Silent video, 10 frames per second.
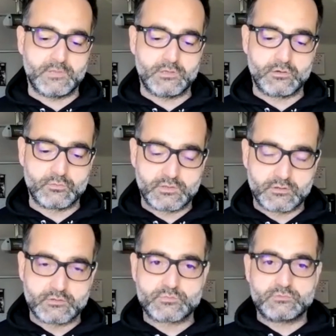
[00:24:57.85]

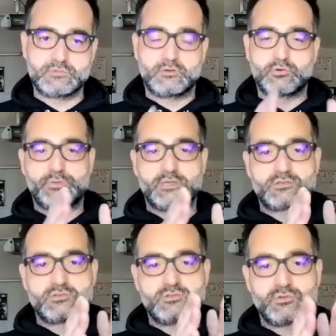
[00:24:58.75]
they're there will be a
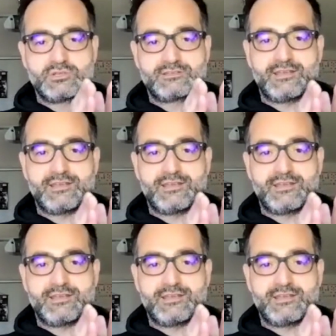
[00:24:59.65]
student